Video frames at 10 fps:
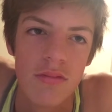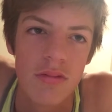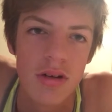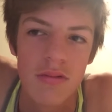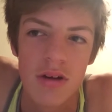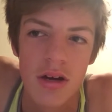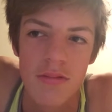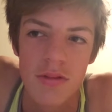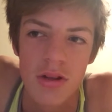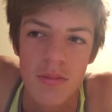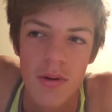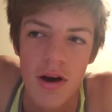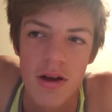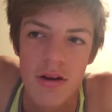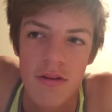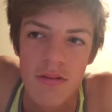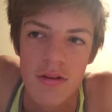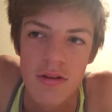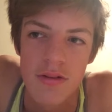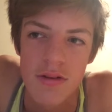I didn't really buy
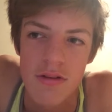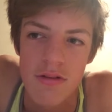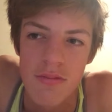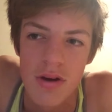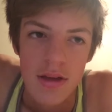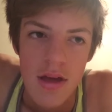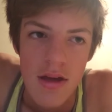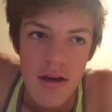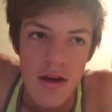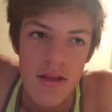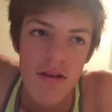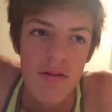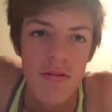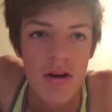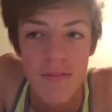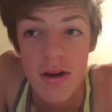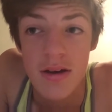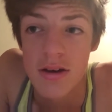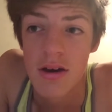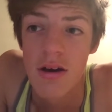anything too much. And then we went
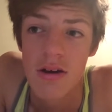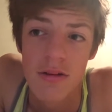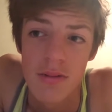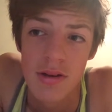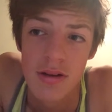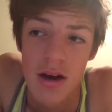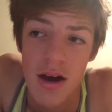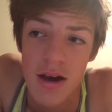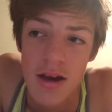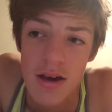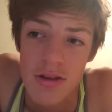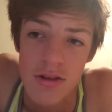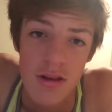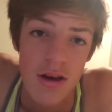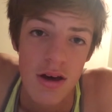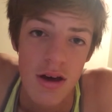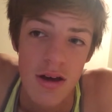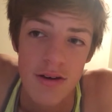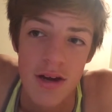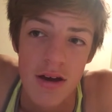back home, and I actually
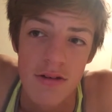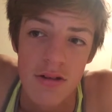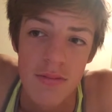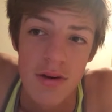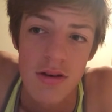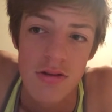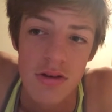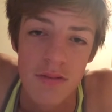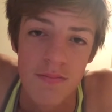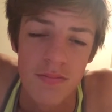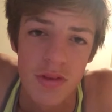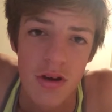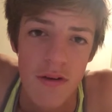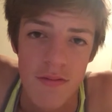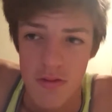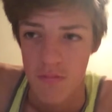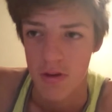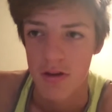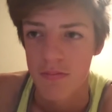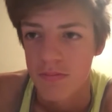head down to the beach and go for a
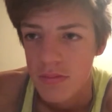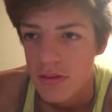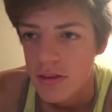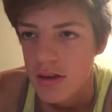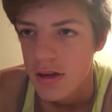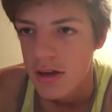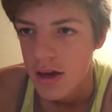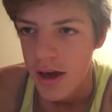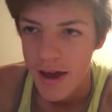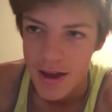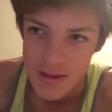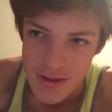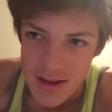swim, and